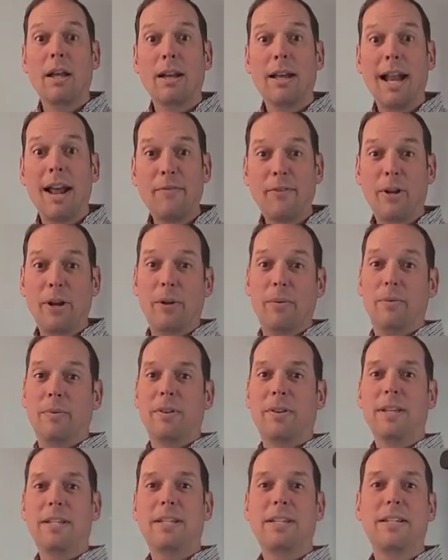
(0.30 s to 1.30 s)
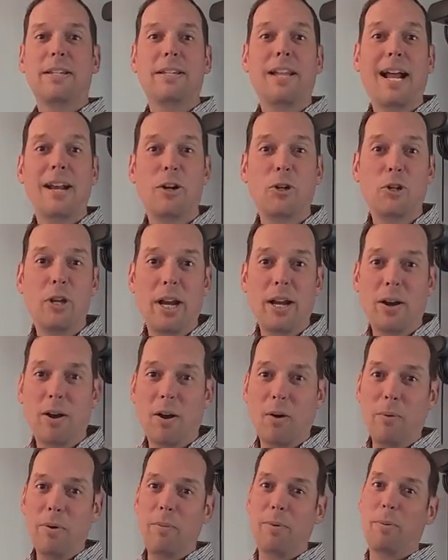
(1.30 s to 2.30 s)
Good afternoon. This is Dr. Jake
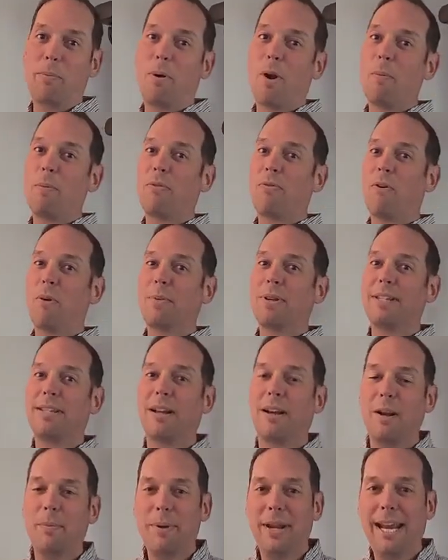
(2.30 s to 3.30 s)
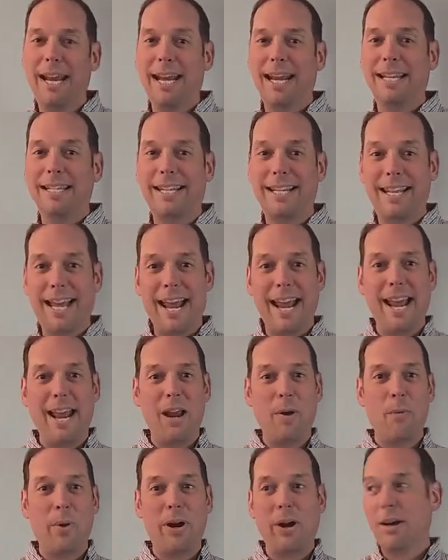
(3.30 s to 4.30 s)
Irwin with Pro Performance Therapy, and
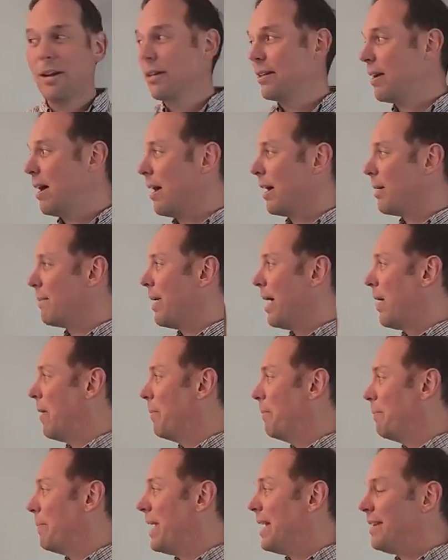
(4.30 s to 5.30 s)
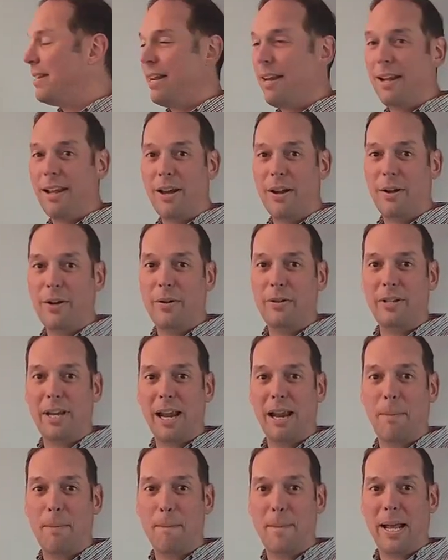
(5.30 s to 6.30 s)
today we're going to talk about PT codes
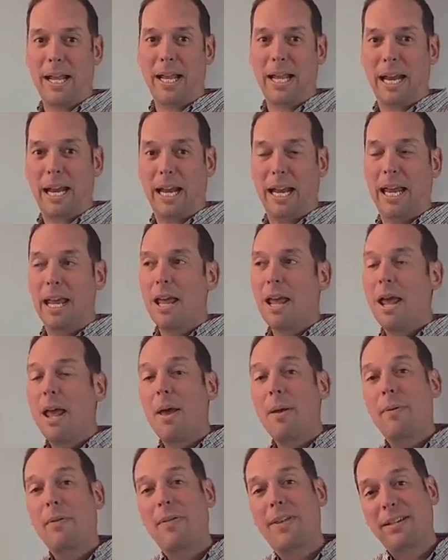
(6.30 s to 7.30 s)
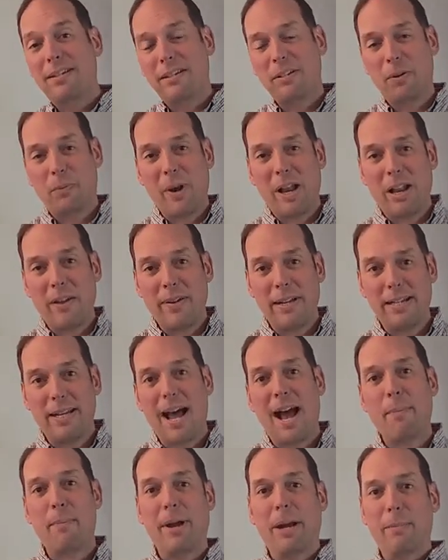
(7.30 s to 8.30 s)
and billing. This is a relevant
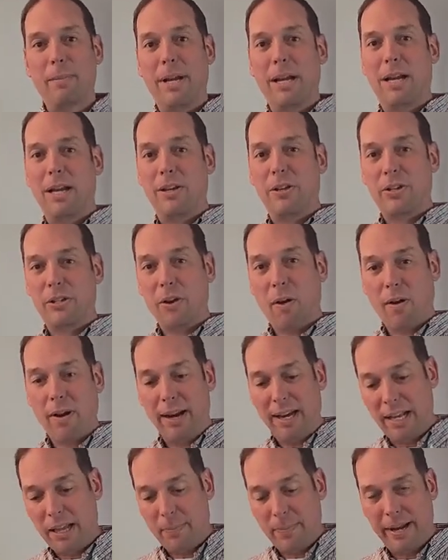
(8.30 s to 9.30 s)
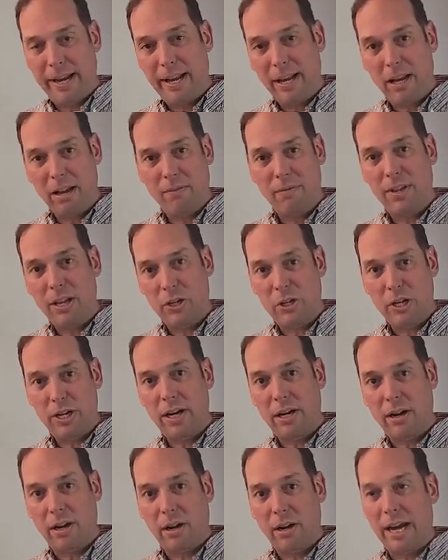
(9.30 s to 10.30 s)
topic because starting at the beginning of this
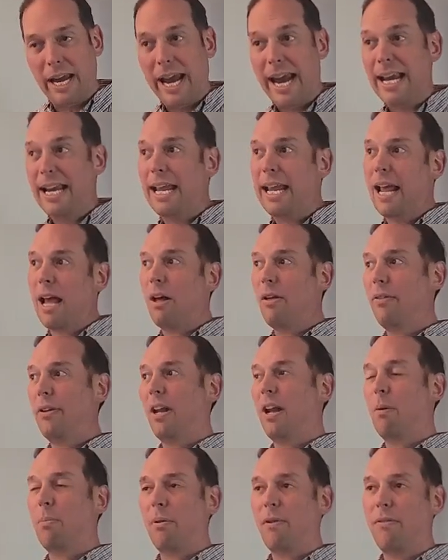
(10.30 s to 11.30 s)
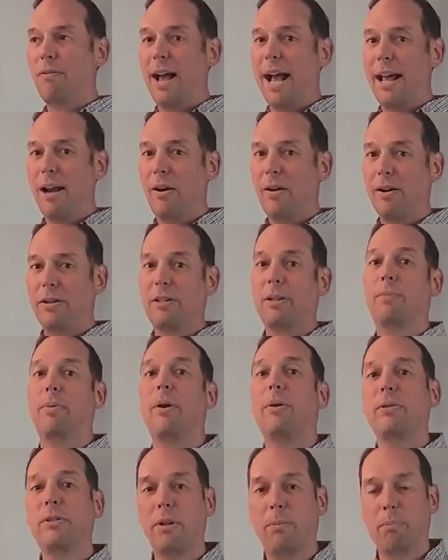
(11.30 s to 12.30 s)
year, any healthcare provider is
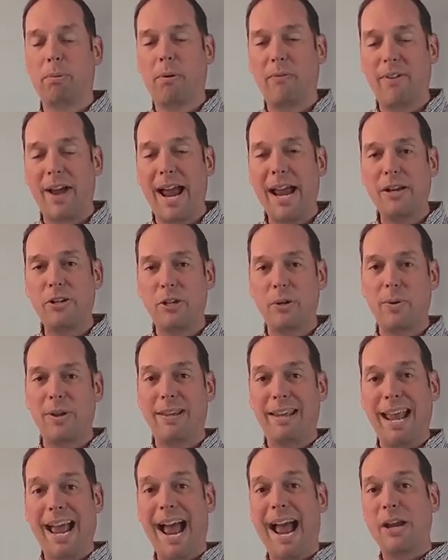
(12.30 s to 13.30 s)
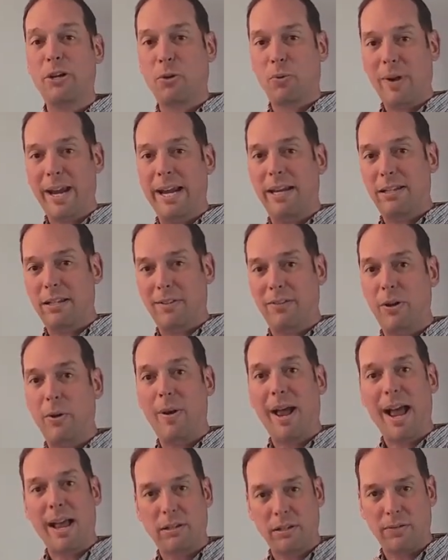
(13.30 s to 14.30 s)
supposed to provide you with cash rates if
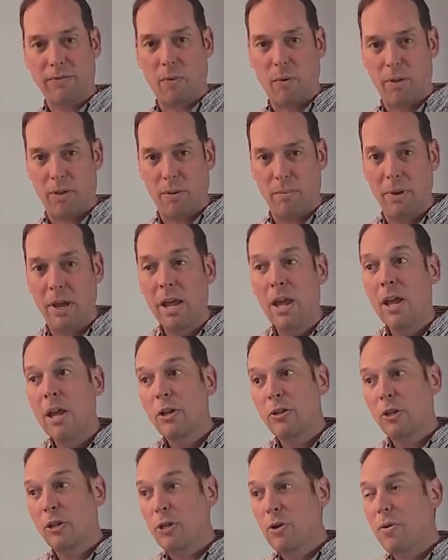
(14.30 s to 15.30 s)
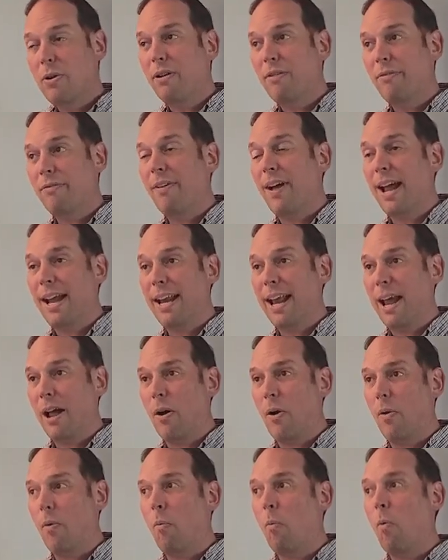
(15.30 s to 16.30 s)
you ask for them. So you can find
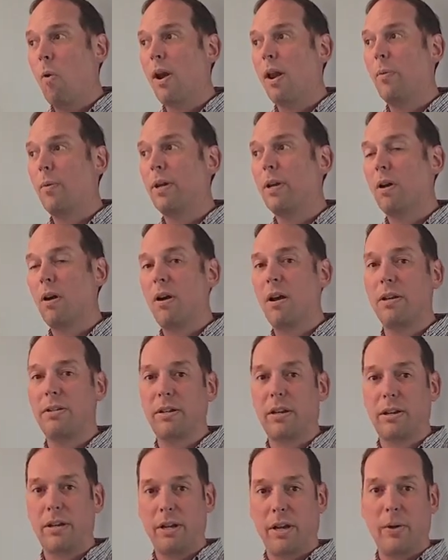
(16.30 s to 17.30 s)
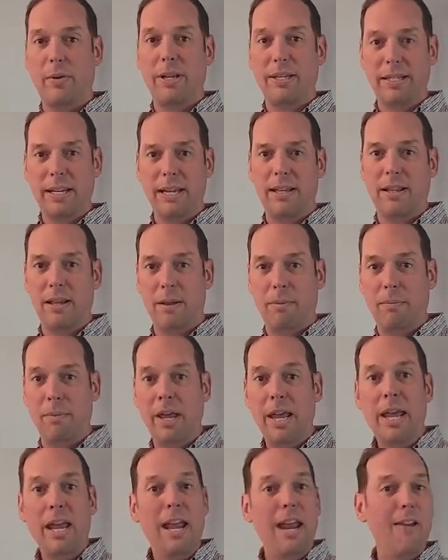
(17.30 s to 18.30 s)
out what it would cost to go to see them
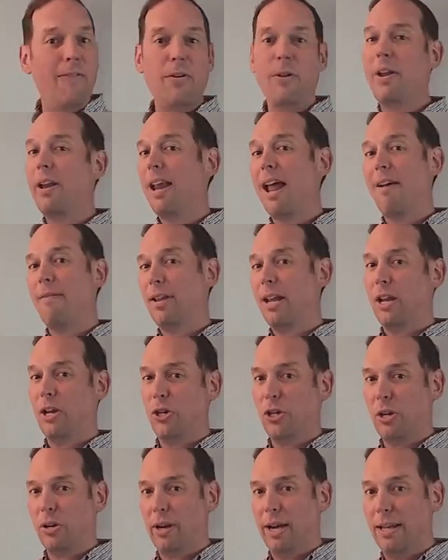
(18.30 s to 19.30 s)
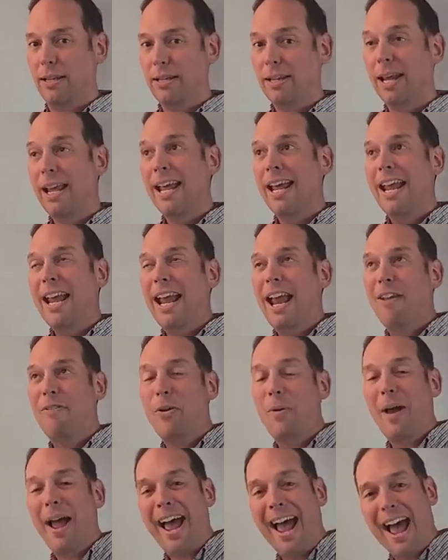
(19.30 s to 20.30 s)
if you didn't have any insurance. If
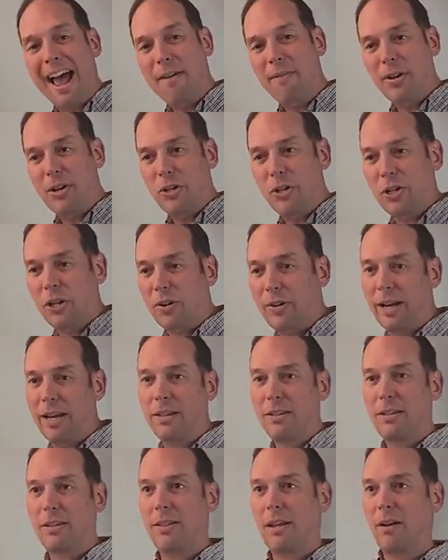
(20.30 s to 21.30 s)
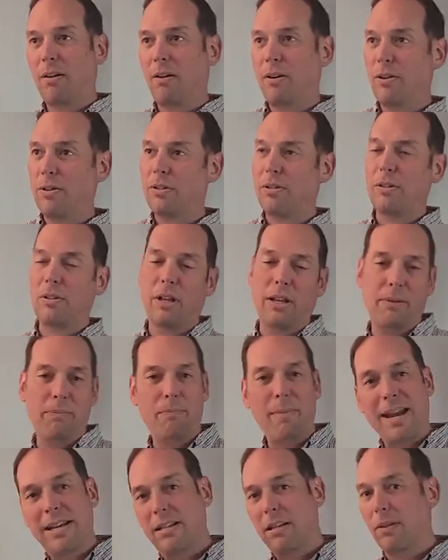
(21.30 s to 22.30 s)
you have insurance,
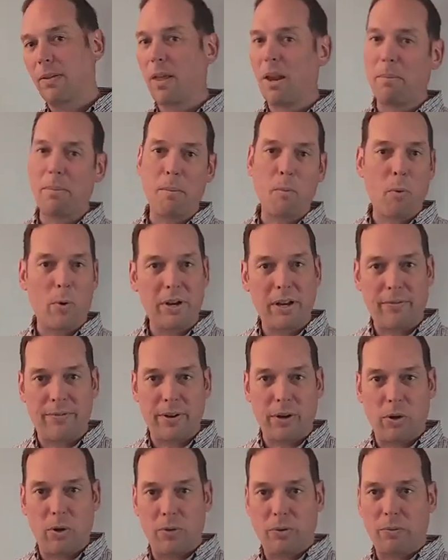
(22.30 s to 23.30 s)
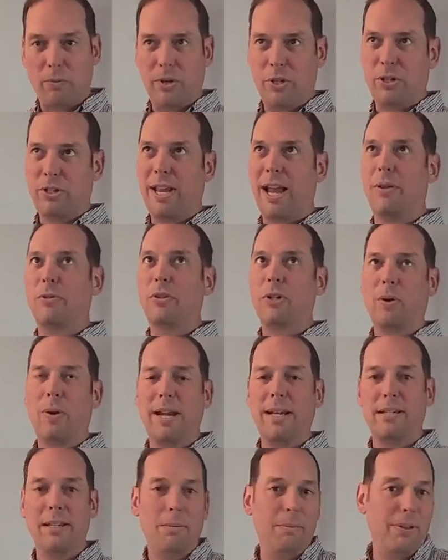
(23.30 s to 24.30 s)
it makes it a little bit more difficult, which sounds
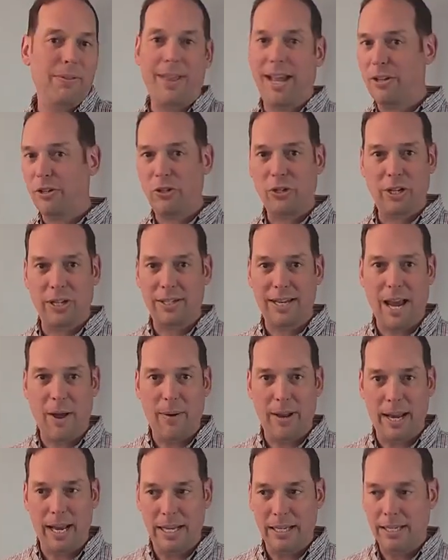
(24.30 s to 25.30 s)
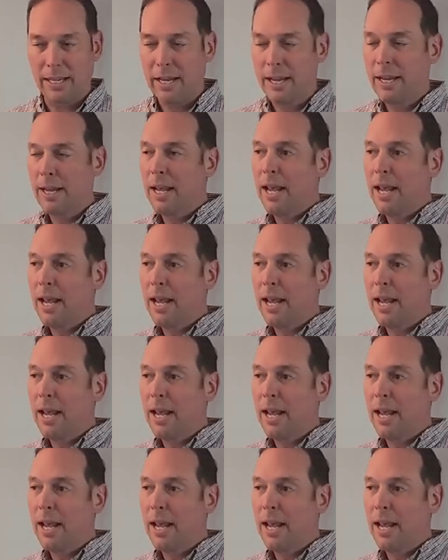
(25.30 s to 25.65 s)
crazy, but that's just how it is.